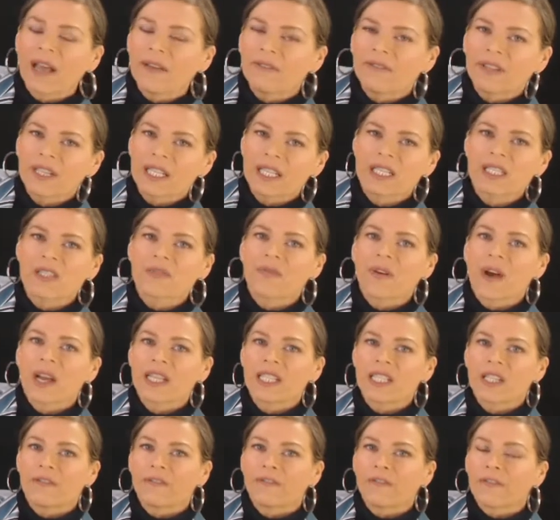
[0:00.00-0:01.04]

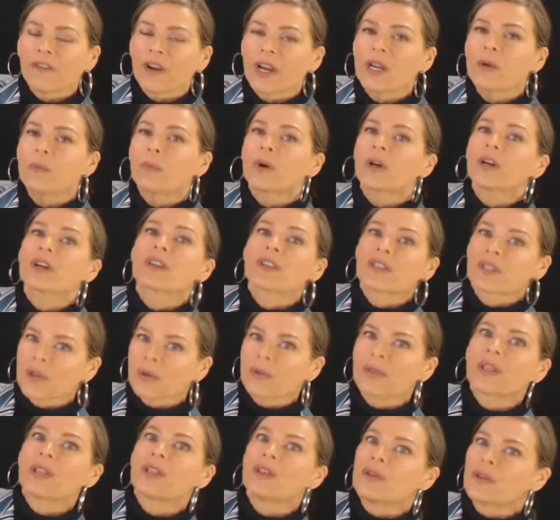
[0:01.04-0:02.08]
evidence-finding framework
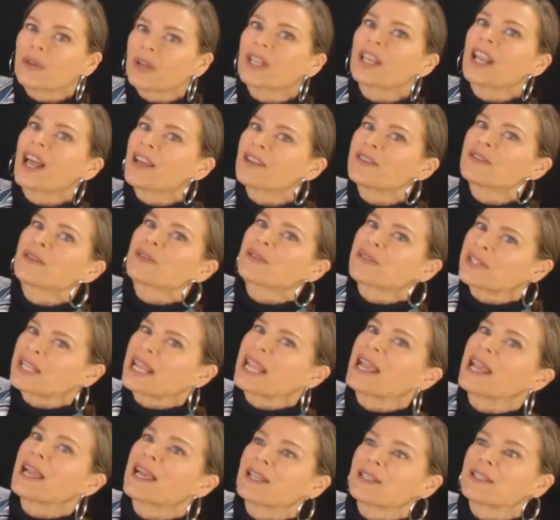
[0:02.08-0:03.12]
so that you can
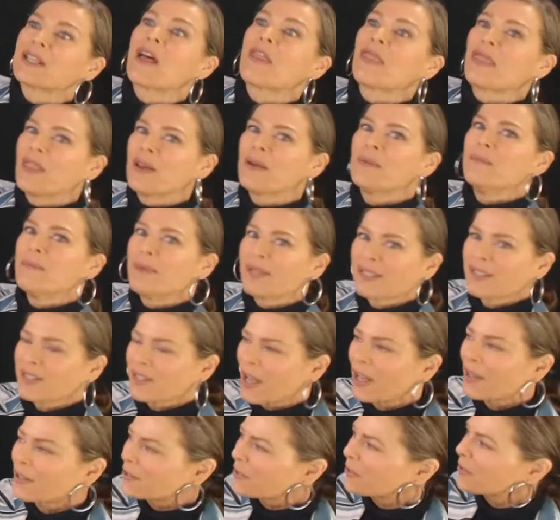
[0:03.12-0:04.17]
understand the
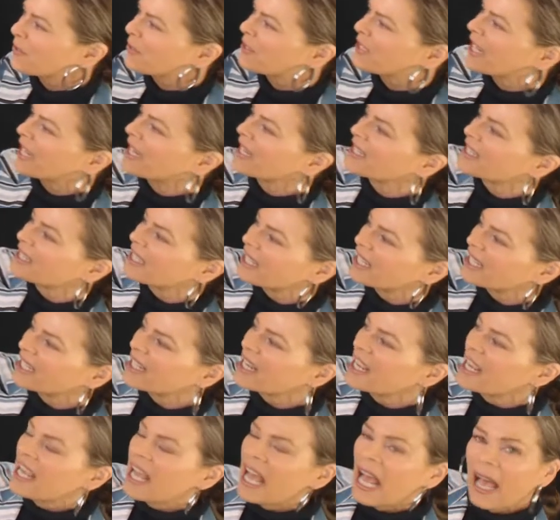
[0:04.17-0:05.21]

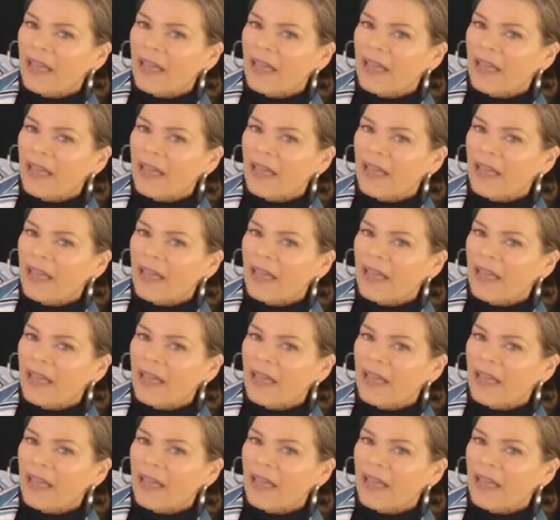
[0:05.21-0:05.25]
misunderstanding,